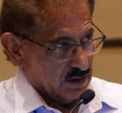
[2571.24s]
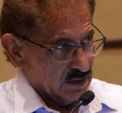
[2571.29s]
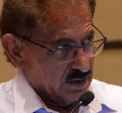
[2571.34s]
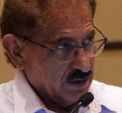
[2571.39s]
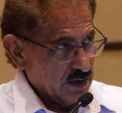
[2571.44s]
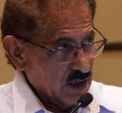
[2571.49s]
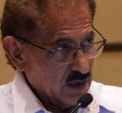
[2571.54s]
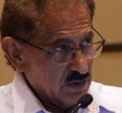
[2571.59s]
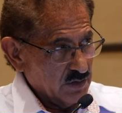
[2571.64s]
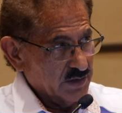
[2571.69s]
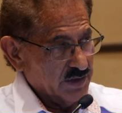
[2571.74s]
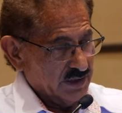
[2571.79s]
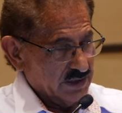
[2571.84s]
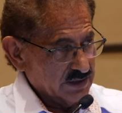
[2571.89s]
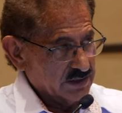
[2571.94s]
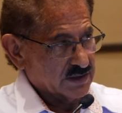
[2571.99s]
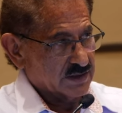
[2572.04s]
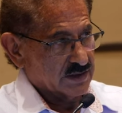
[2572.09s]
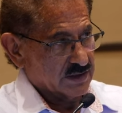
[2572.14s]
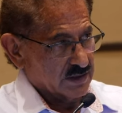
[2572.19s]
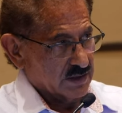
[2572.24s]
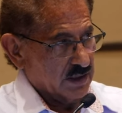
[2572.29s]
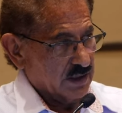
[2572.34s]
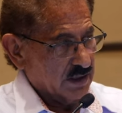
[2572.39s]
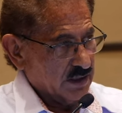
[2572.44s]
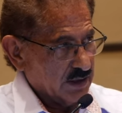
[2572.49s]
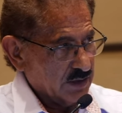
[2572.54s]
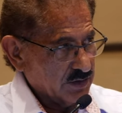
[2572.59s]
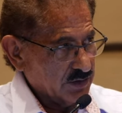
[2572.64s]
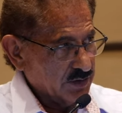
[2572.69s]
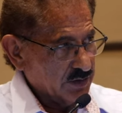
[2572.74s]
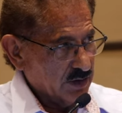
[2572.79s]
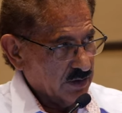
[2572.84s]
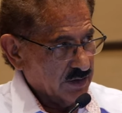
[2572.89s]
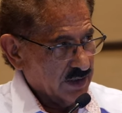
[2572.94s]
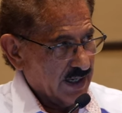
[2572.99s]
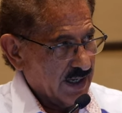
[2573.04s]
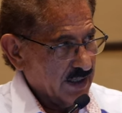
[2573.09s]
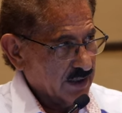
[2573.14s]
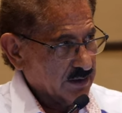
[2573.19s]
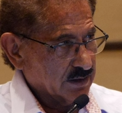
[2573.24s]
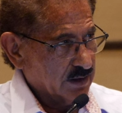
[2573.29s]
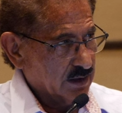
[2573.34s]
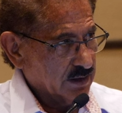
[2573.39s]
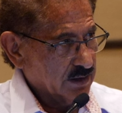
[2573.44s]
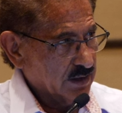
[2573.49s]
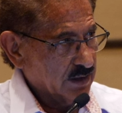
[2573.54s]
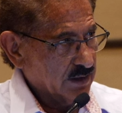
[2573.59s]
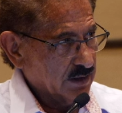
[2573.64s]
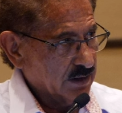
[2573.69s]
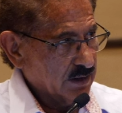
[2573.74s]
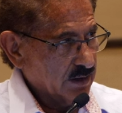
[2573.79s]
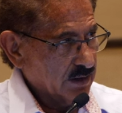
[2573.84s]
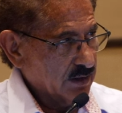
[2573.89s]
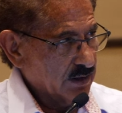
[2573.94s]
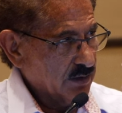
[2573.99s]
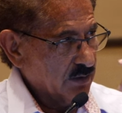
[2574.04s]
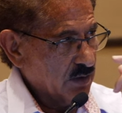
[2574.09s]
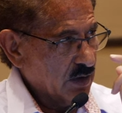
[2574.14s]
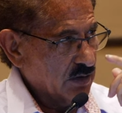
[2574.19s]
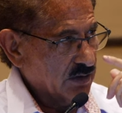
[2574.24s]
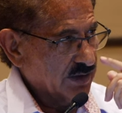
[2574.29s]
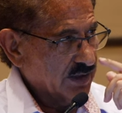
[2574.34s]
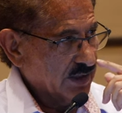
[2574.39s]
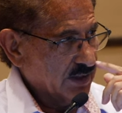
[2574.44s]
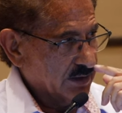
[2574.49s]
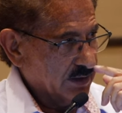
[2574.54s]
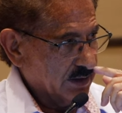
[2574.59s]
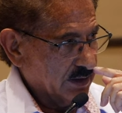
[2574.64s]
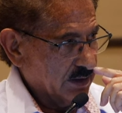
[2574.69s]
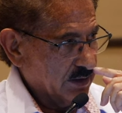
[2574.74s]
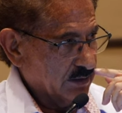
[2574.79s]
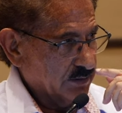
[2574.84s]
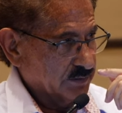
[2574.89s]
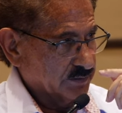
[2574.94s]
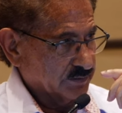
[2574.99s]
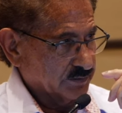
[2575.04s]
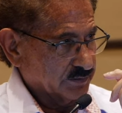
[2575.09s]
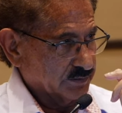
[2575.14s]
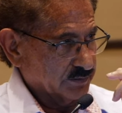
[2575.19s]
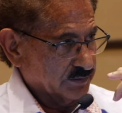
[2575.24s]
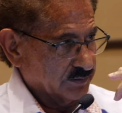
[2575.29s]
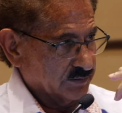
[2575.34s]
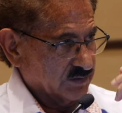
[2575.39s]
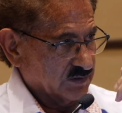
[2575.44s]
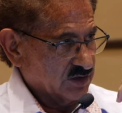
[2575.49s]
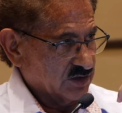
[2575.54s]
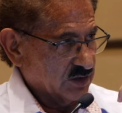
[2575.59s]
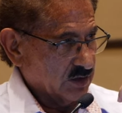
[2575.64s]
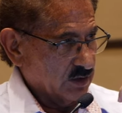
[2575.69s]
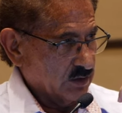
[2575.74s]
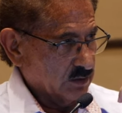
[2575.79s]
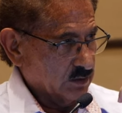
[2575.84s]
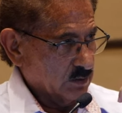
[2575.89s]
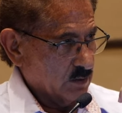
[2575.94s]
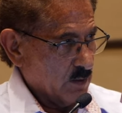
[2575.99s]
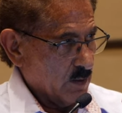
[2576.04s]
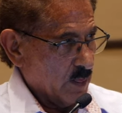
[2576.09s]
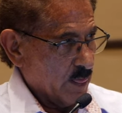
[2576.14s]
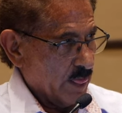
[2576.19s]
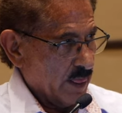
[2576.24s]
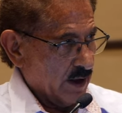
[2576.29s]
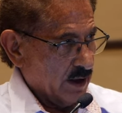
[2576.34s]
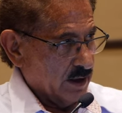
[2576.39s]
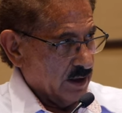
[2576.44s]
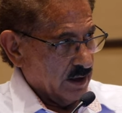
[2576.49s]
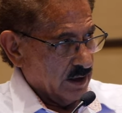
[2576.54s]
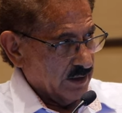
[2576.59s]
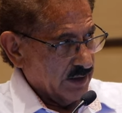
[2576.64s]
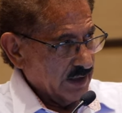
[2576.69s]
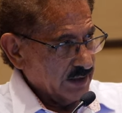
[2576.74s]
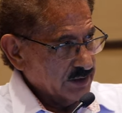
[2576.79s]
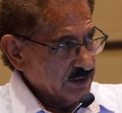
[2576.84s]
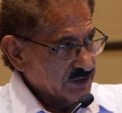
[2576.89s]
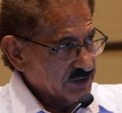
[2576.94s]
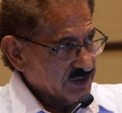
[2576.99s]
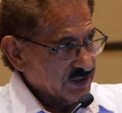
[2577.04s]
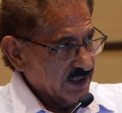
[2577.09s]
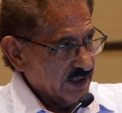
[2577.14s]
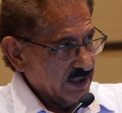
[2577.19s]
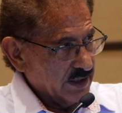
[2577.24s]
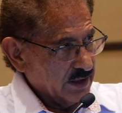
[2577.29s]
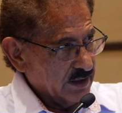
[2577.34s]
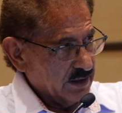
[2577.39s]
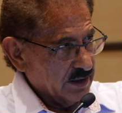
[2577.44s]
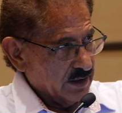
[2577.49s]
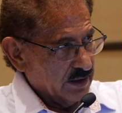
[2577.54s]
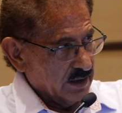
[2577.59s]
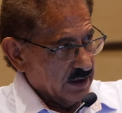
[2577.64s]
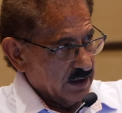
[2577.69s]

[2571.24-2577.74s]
know this uh, and you don't act on it, uh, you won't get there. So then you say,